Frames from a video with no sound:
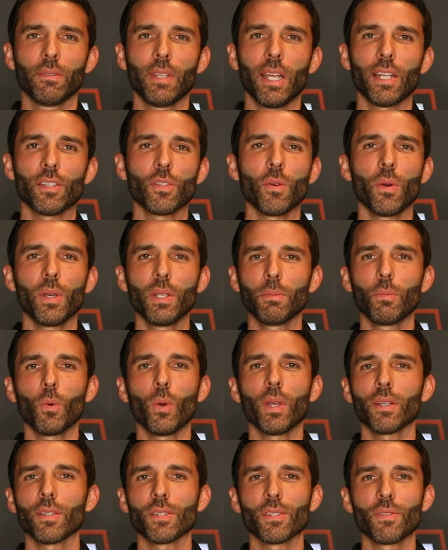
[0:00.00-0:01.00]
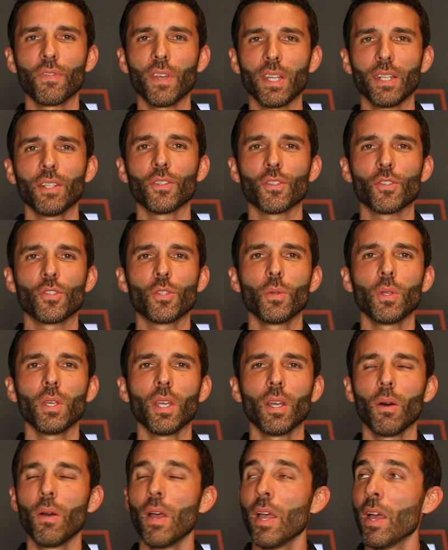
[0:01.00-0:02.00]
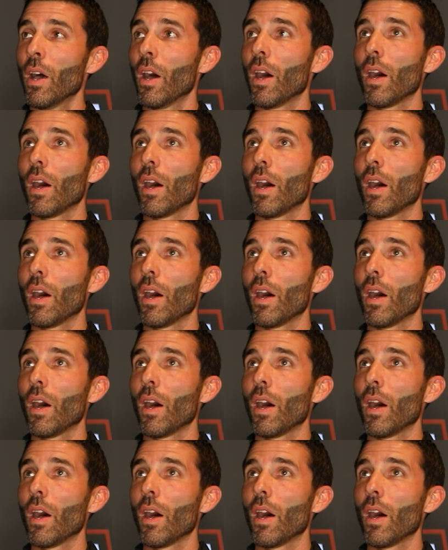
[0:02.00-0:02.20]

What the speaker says: that it's going to, whether it's fit in your studio,